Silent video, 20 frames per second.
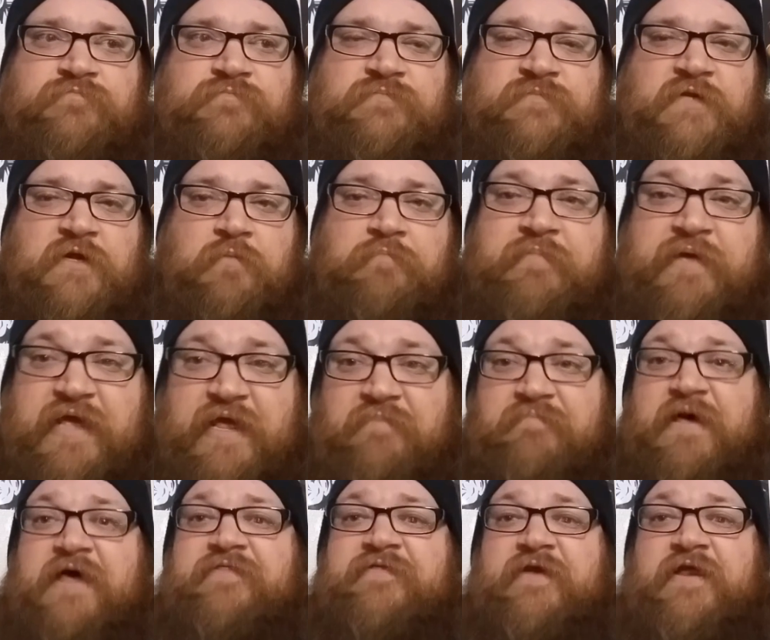Me and
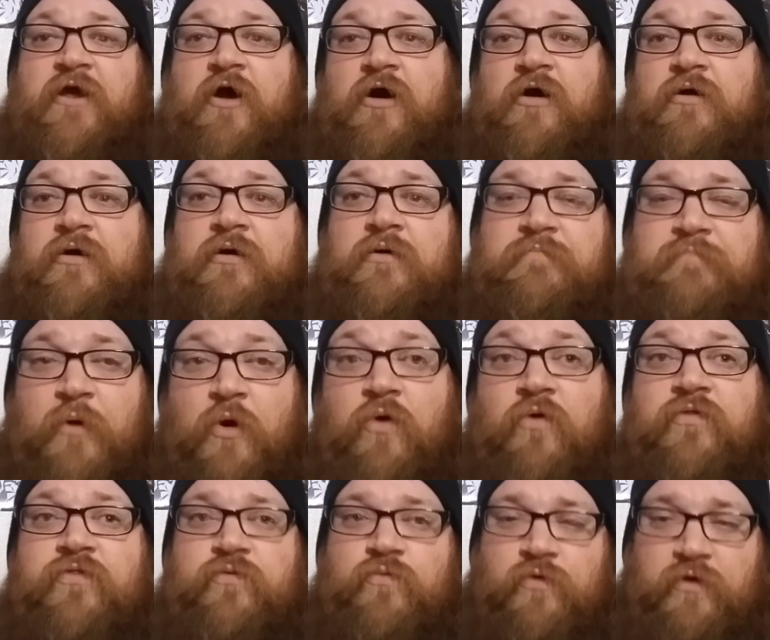Bethany are
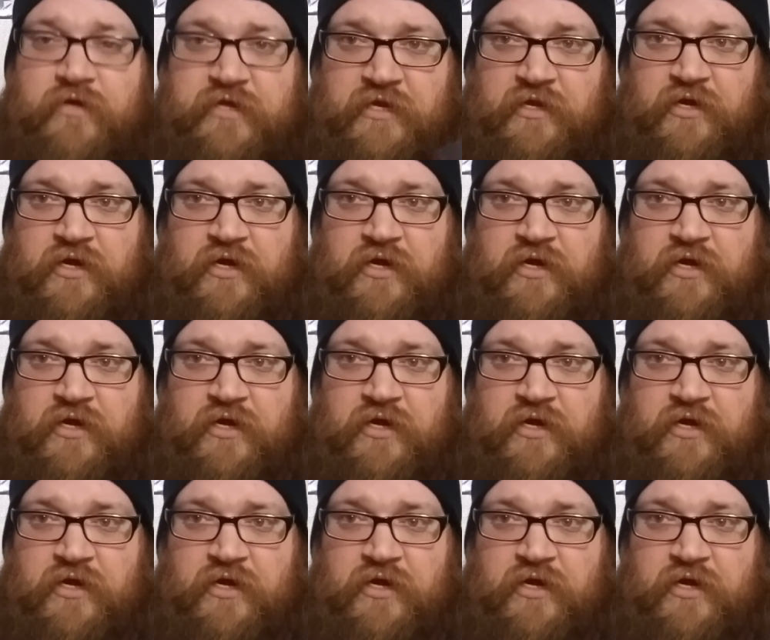both working